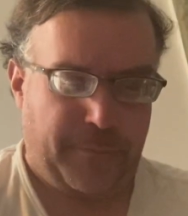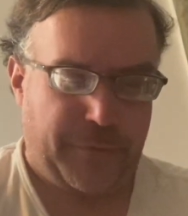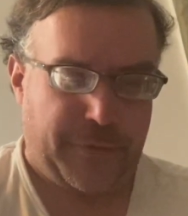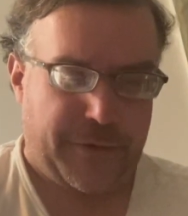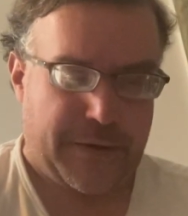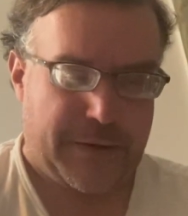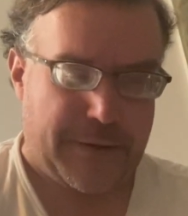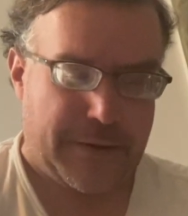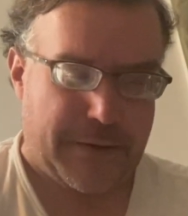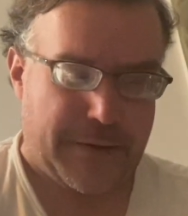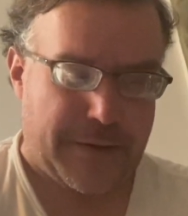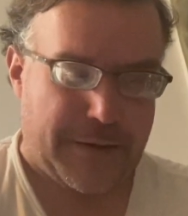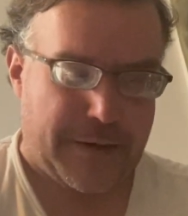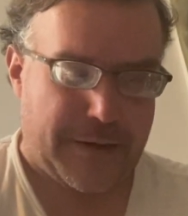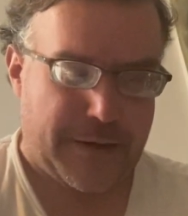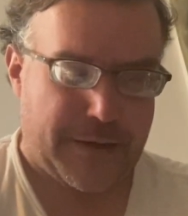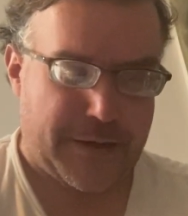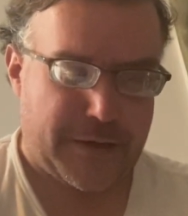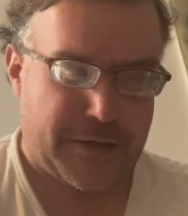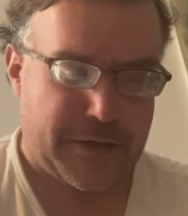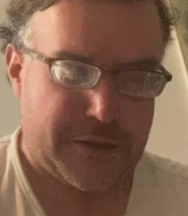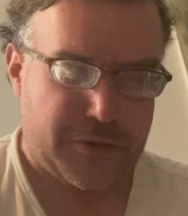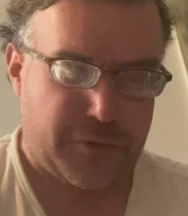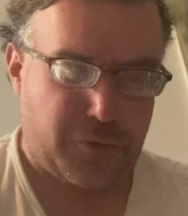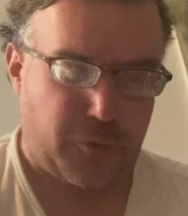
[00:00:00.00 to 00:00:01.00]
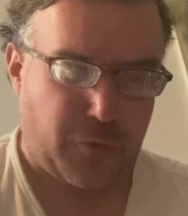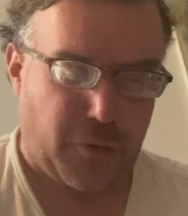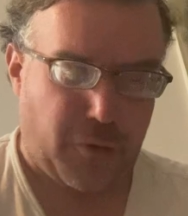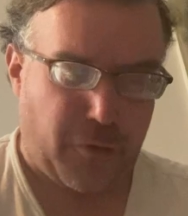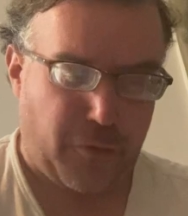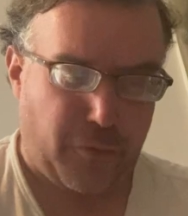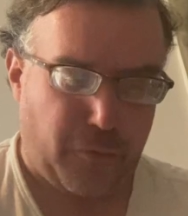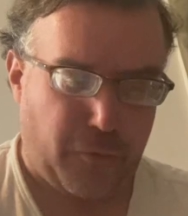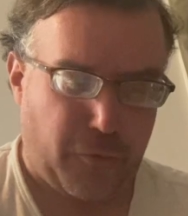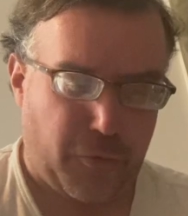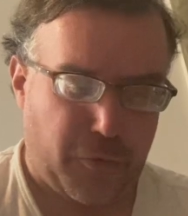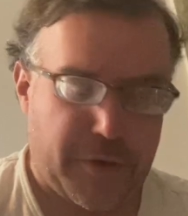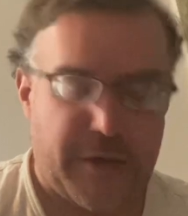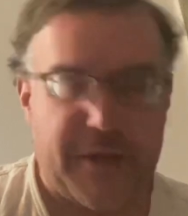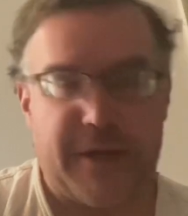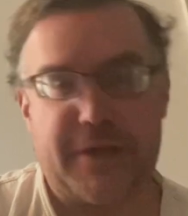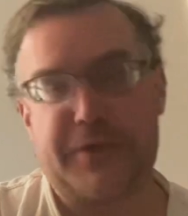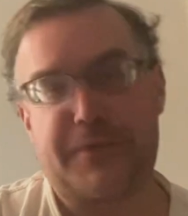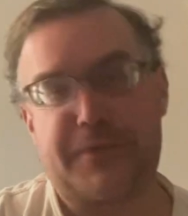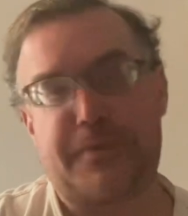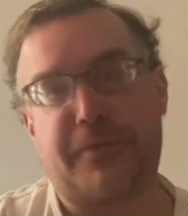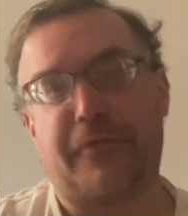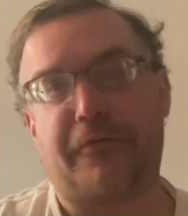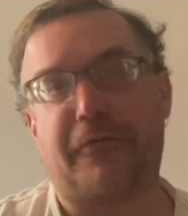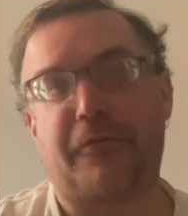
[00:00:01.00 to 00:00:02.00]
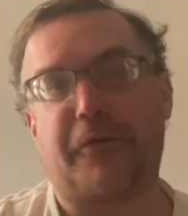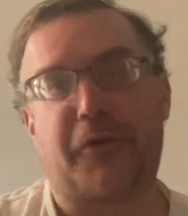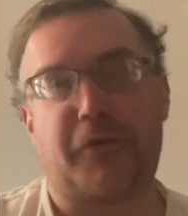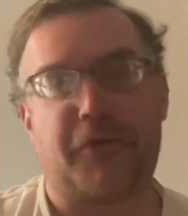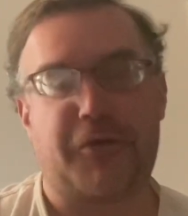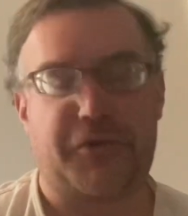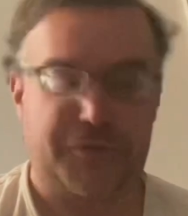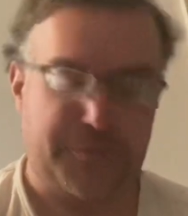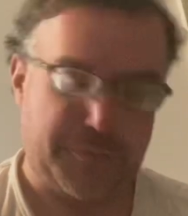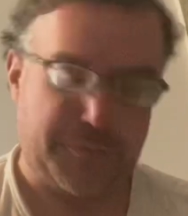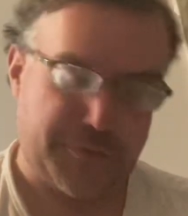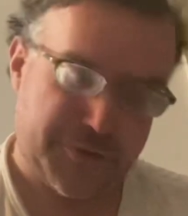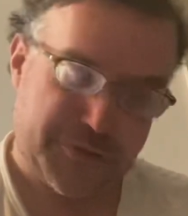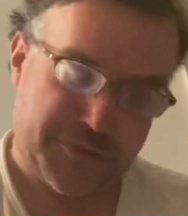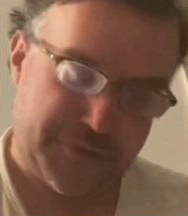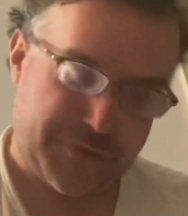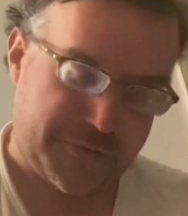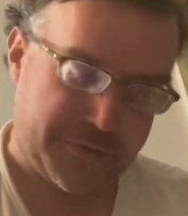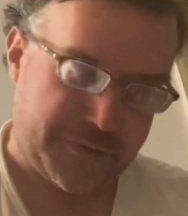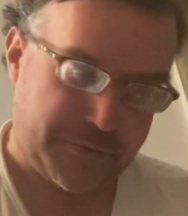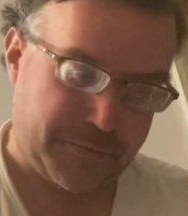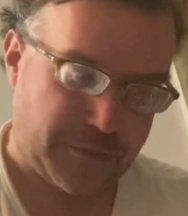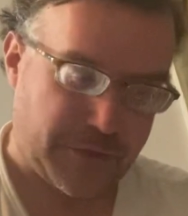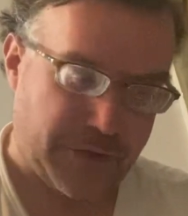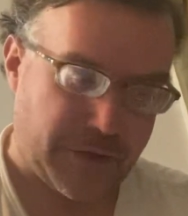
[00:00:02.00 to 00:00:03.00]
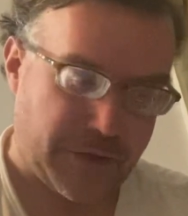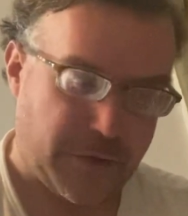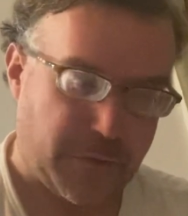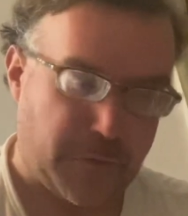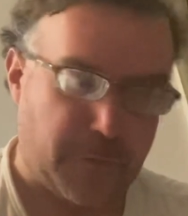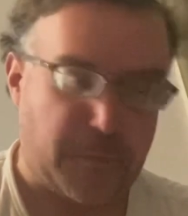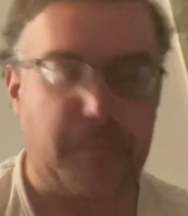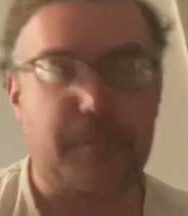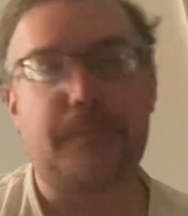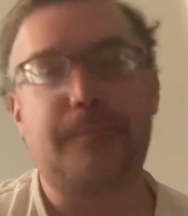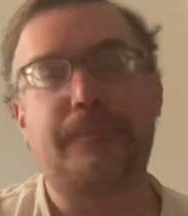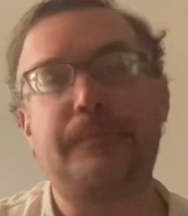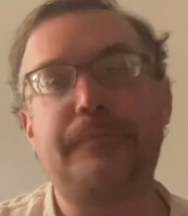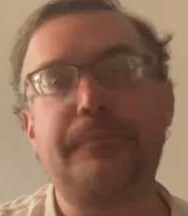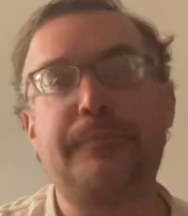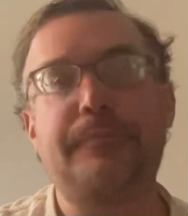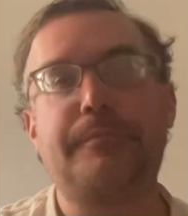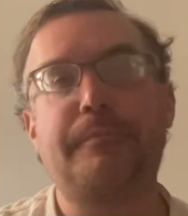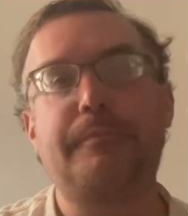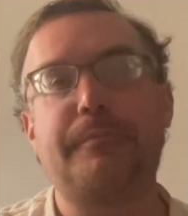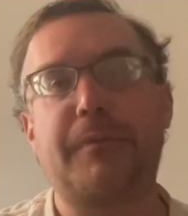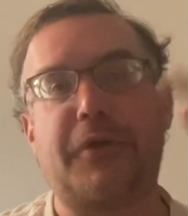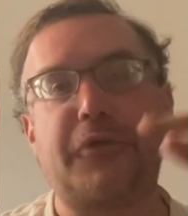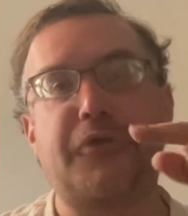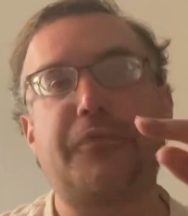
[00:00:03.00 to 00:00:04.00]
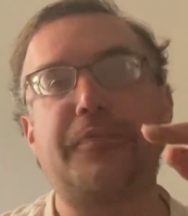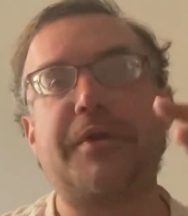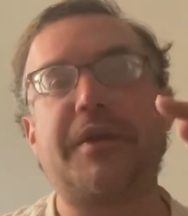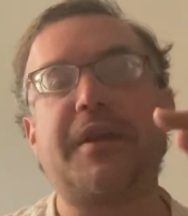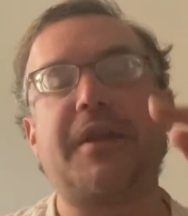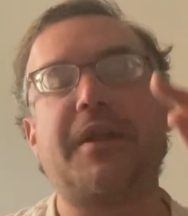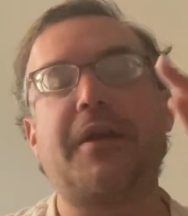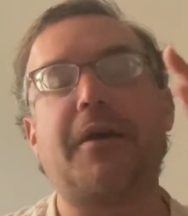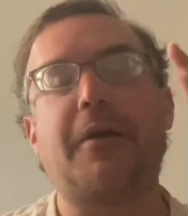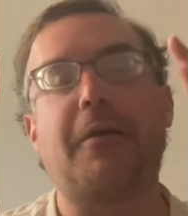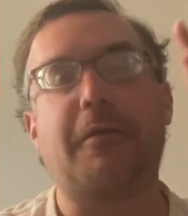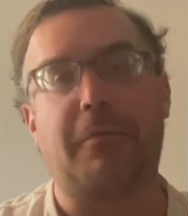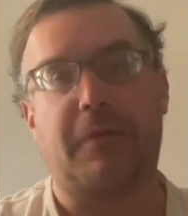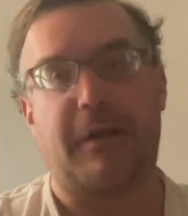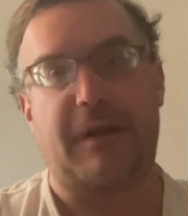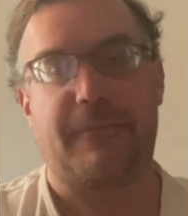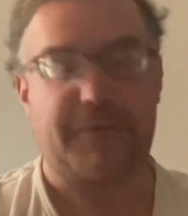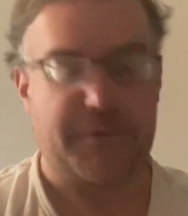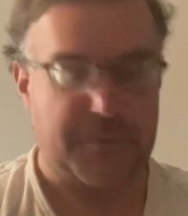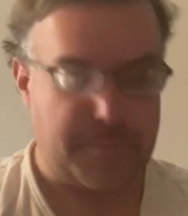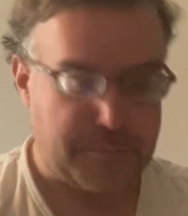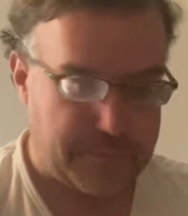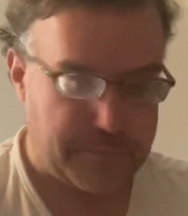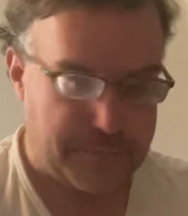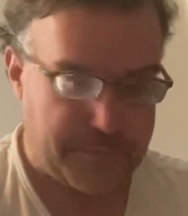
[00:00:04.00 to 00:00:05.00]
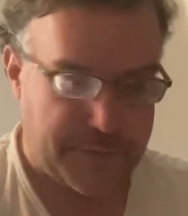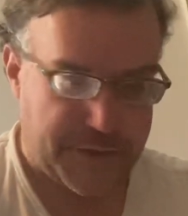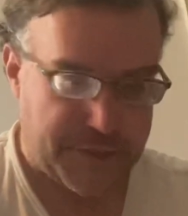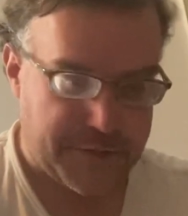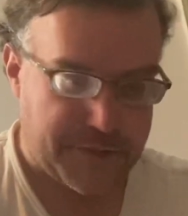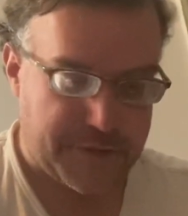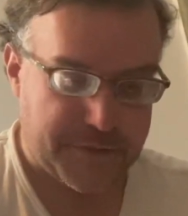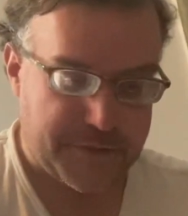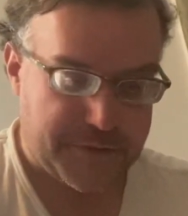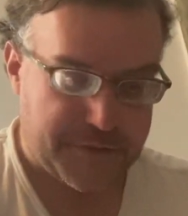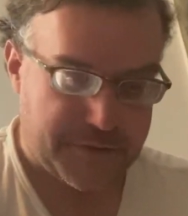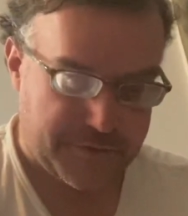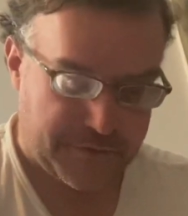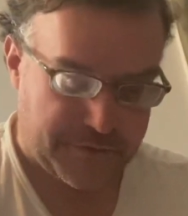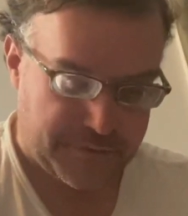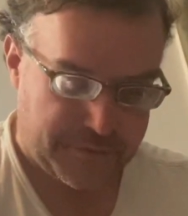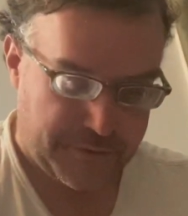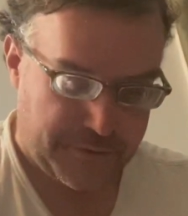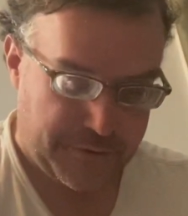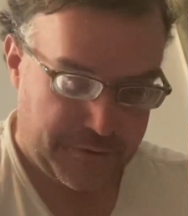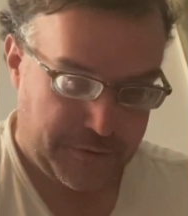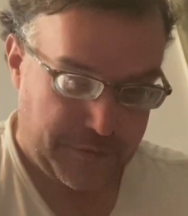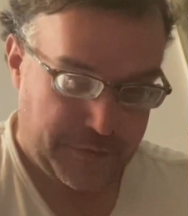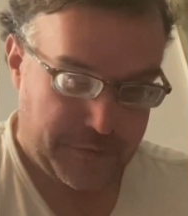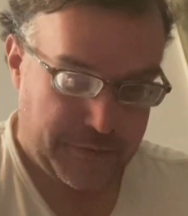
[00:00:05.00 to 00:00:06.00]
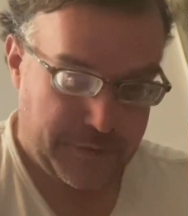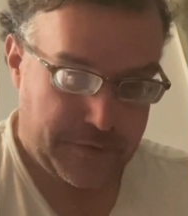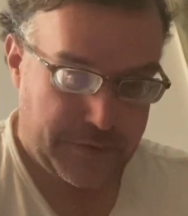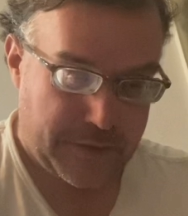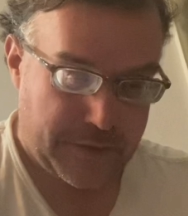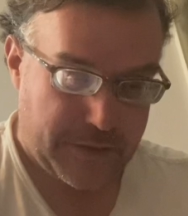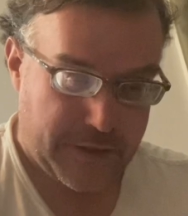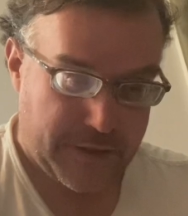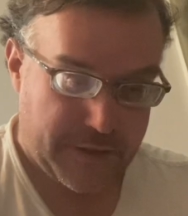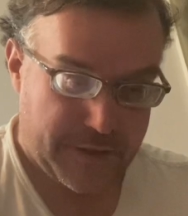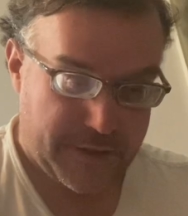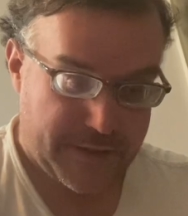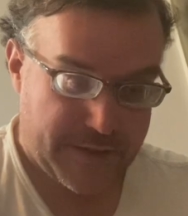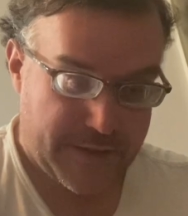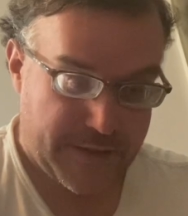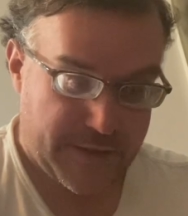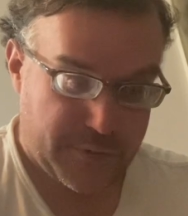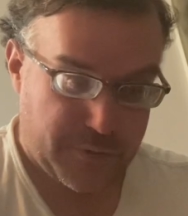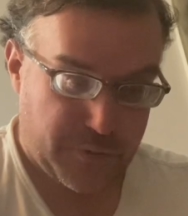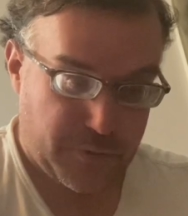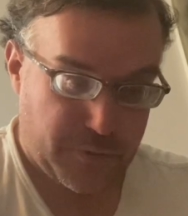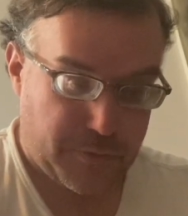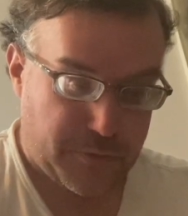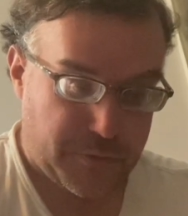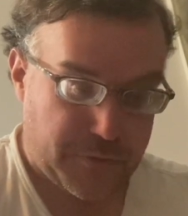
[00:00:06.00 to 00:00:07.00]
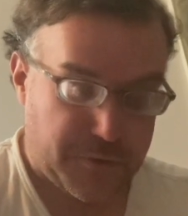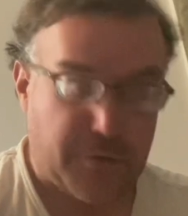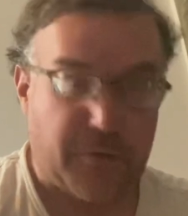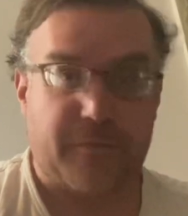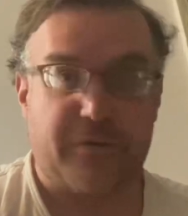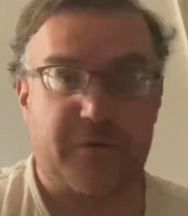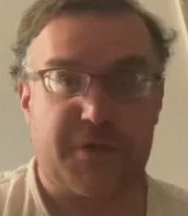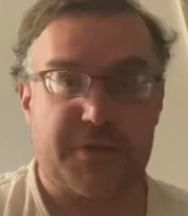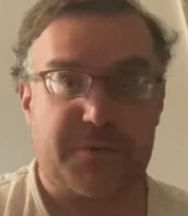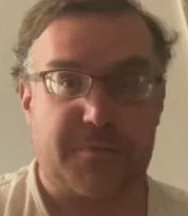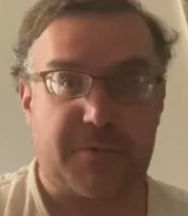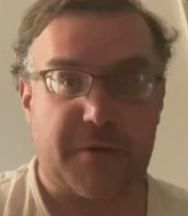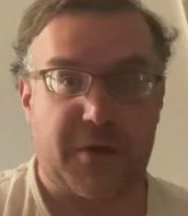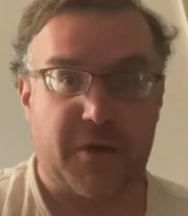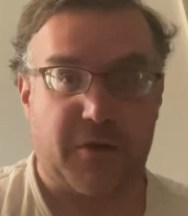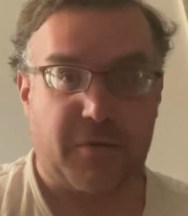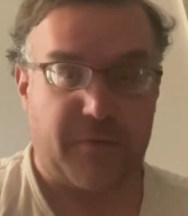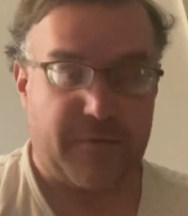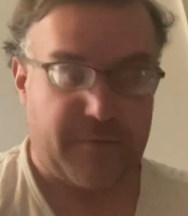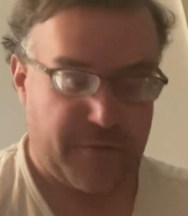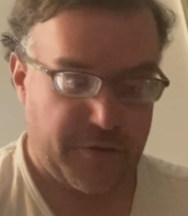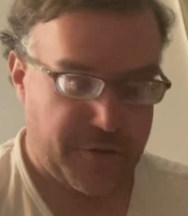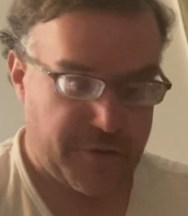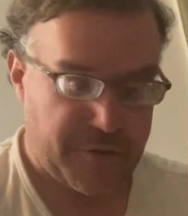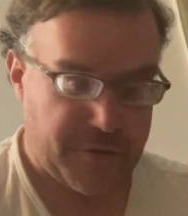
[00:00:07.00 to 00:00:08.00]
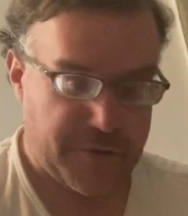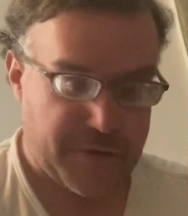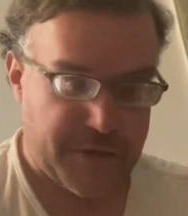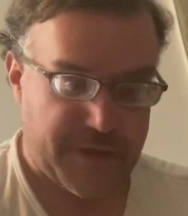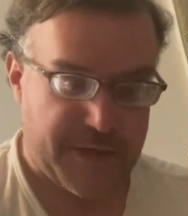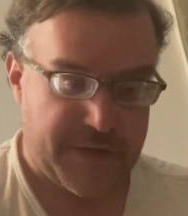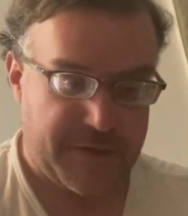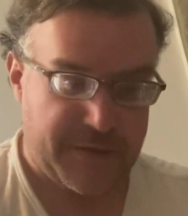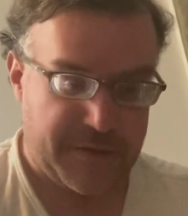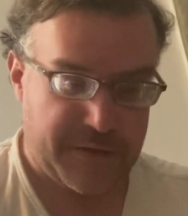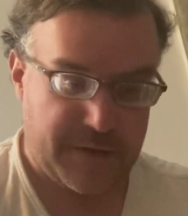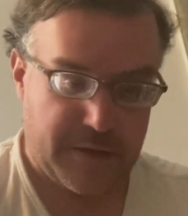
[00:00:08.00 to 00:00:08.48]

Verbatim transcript: Uh, 12 more days before Christmas. Well, about to be 11 because uh, this is almost over. It's about 11.30.